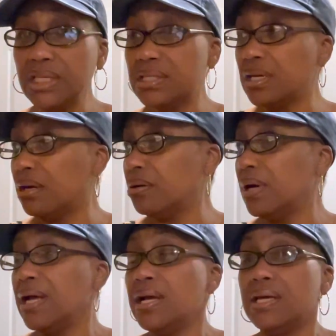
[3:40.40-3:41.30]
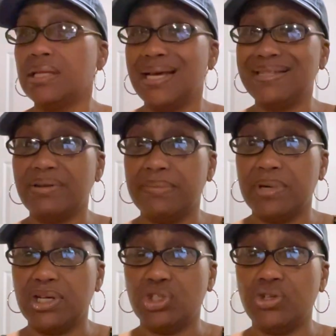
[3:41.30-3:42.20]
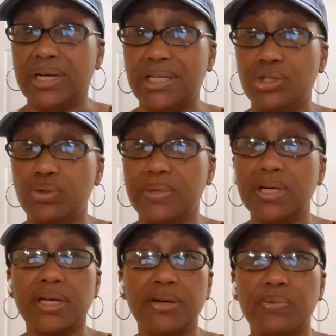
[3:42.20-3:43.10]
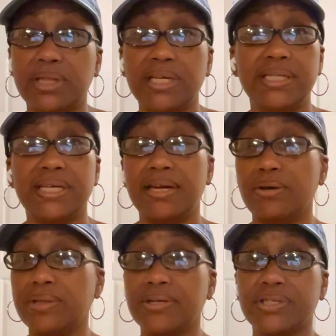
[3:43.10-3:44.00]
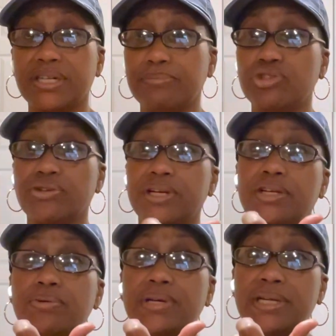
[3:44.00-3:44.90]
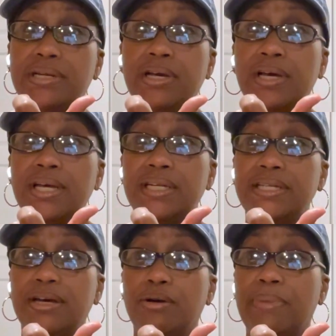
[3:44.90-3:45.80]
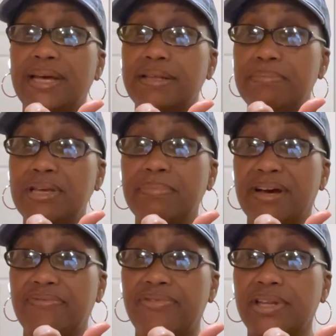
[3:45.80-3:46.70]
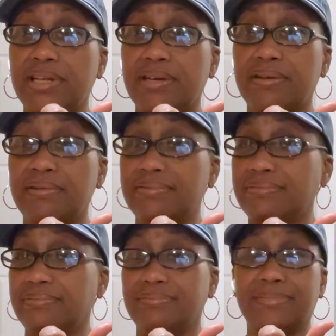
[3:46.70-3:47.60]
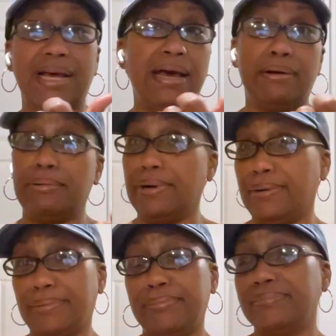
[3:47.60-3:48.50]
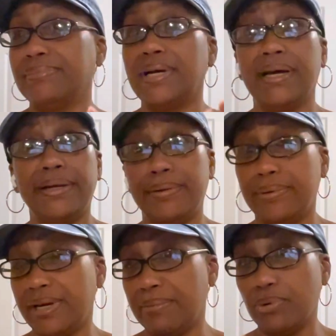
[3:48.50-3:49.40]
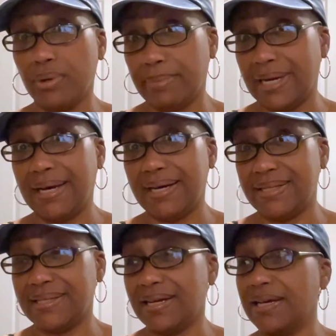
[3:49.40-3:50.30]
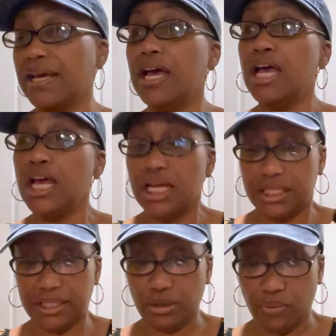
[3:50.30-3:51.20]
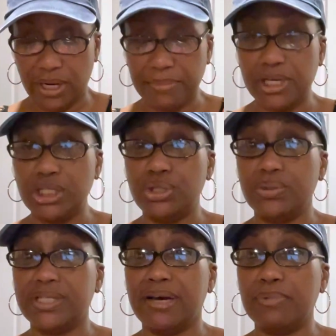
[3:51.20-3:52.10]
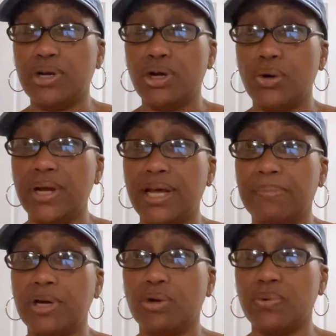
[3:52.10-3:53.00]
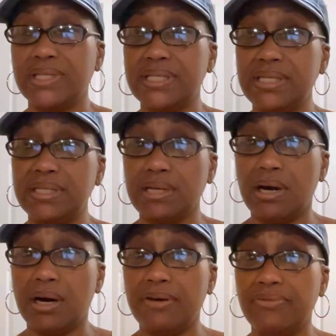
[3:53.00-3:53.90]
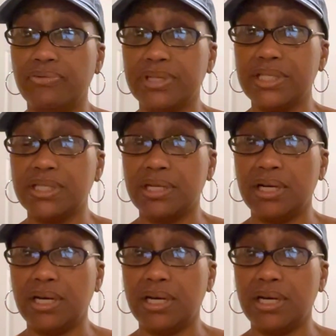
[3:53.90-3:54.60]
So that's what I'm gonna try and do with cooking with these. I know there's some trick you can tell by the meat by feeling, I don't know. I ain't doing that, I'm going by eyesight. So what I'm gonna do is I'm gonna go ahead, I'm gonna rinse these off, rinse the